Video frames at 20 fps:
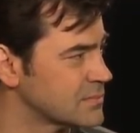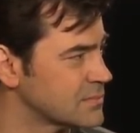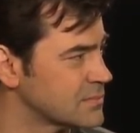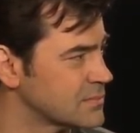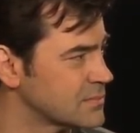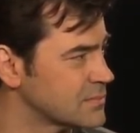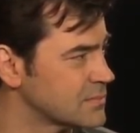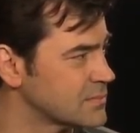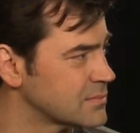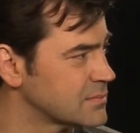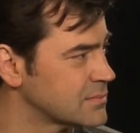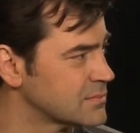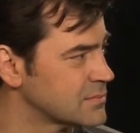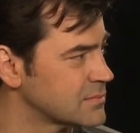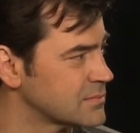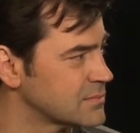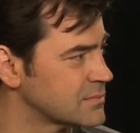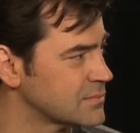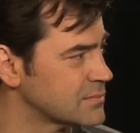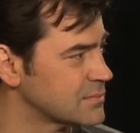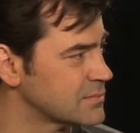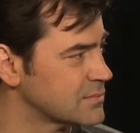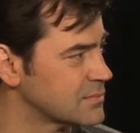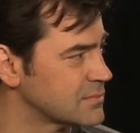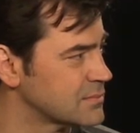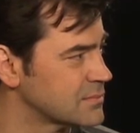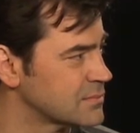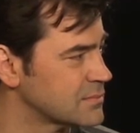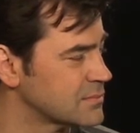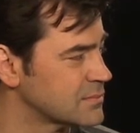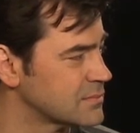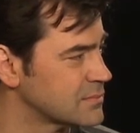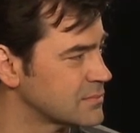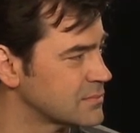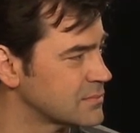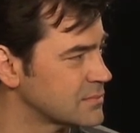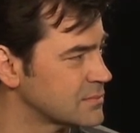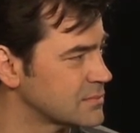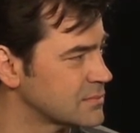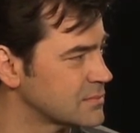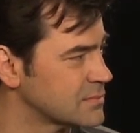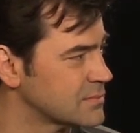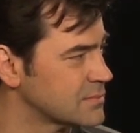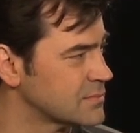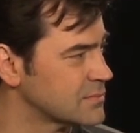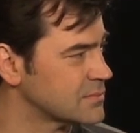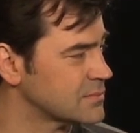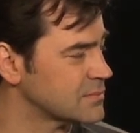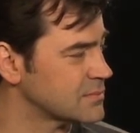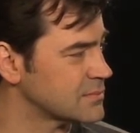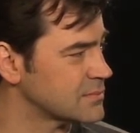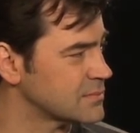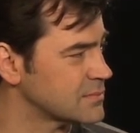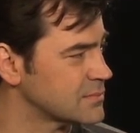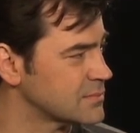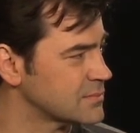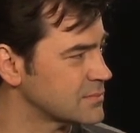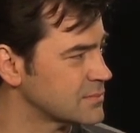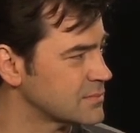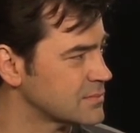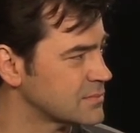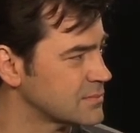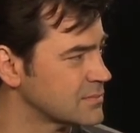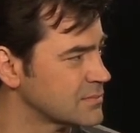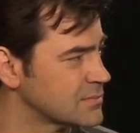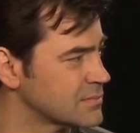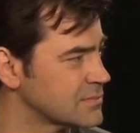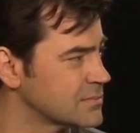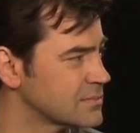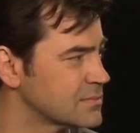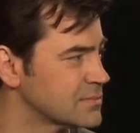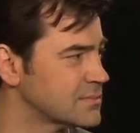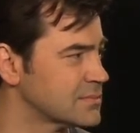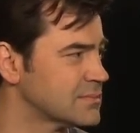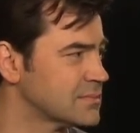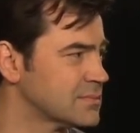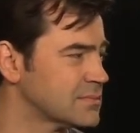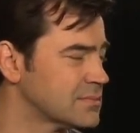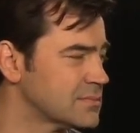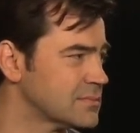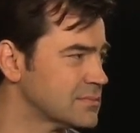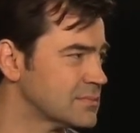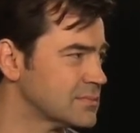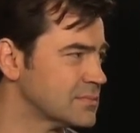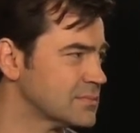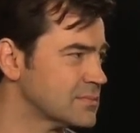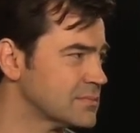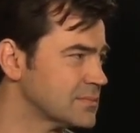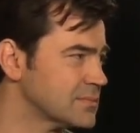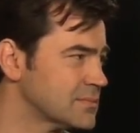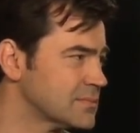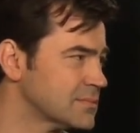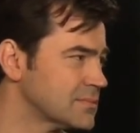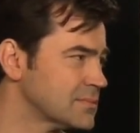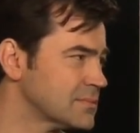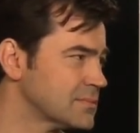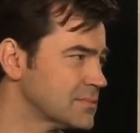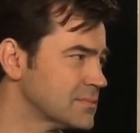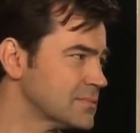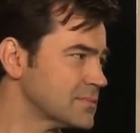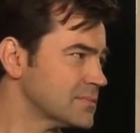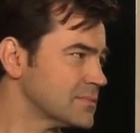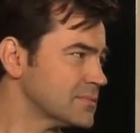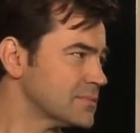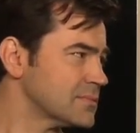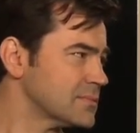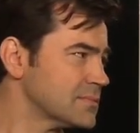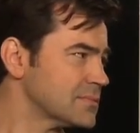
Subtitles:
No words are spoken by the person on screen.